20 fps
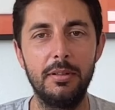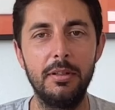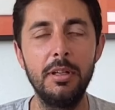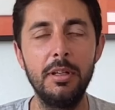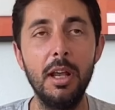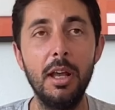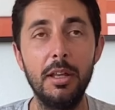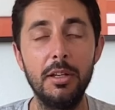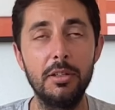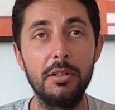
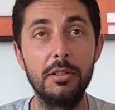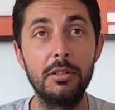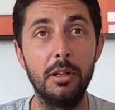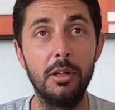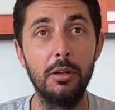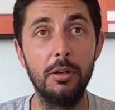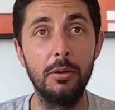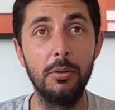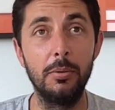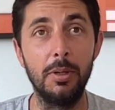yeah
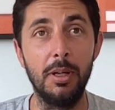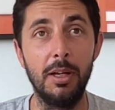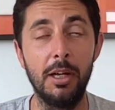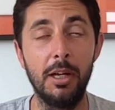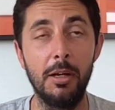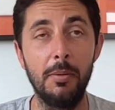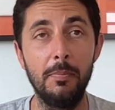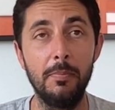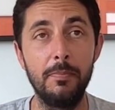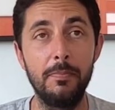so
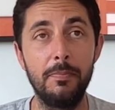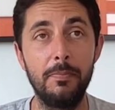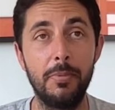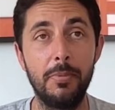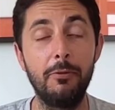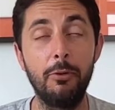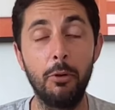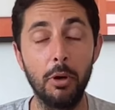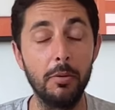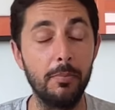um,
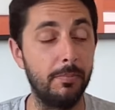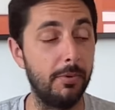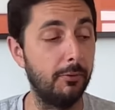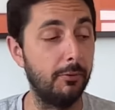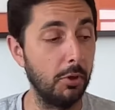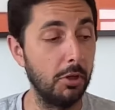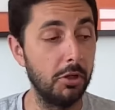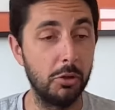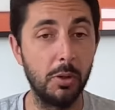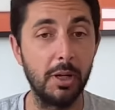before
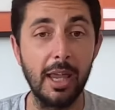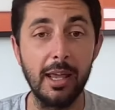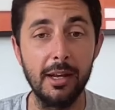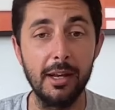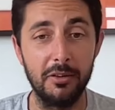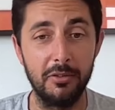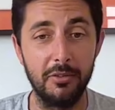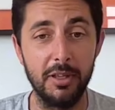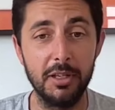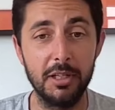before doing
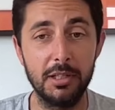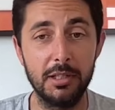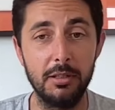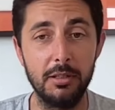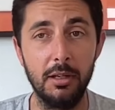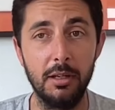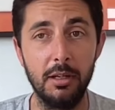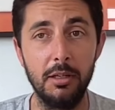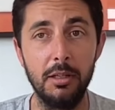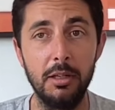any of this uh,